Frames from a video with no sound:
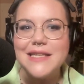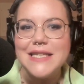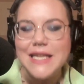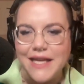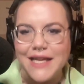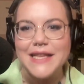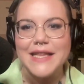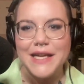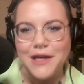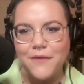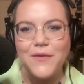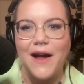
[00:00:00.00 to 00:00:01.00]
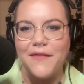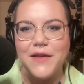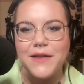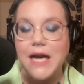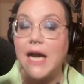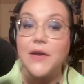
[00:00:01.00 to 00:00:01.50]
teasing of
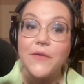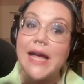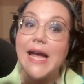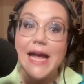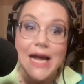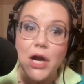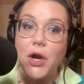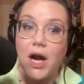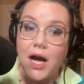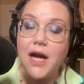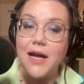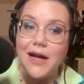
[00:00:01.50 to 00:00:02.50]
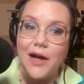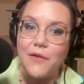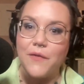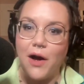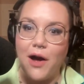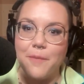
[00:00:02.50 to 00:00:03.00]
this kind of era
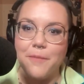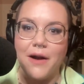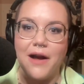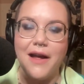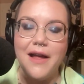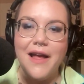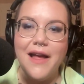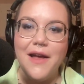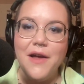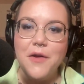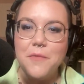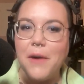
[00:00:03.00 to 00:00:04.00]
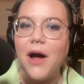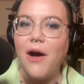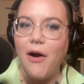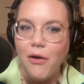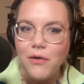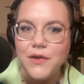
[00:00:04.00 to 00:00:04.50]
of opera, but
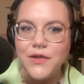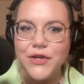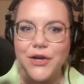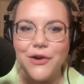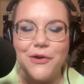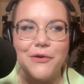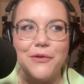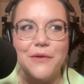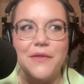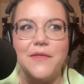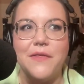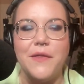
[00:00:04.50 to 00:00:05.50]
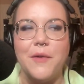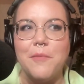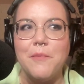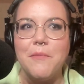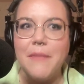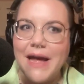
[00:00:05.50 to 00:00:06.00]
also the
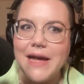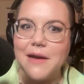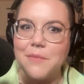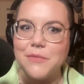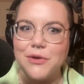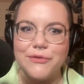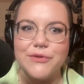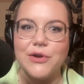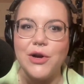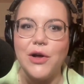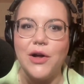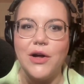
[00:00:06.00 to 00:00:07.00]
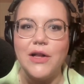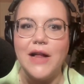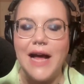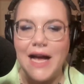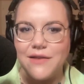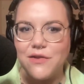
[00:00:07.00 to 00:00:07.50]
mega musical
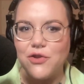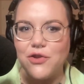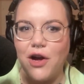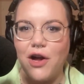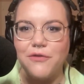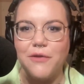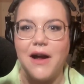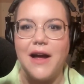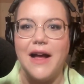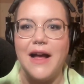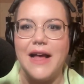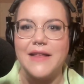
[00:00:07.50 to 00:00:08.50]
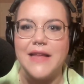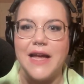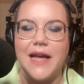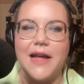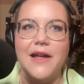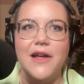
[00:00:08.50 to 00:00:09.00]
as a genre, as
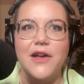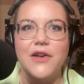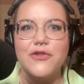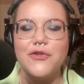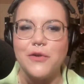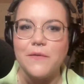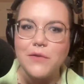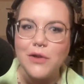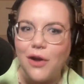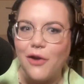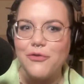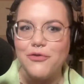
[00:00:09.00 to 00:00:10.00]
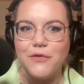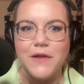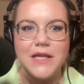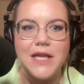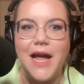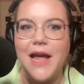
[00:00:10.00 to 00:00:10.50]
a sort of larger
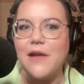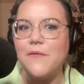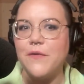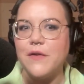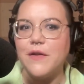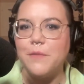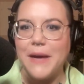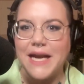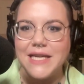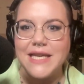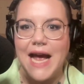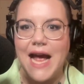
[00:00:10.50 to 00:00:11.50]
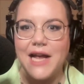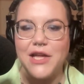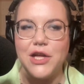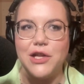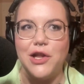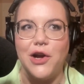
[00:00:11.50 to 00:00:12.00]
than life,
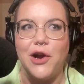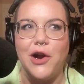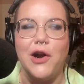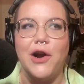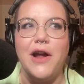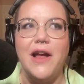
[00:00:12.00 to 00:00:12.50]
spectacular,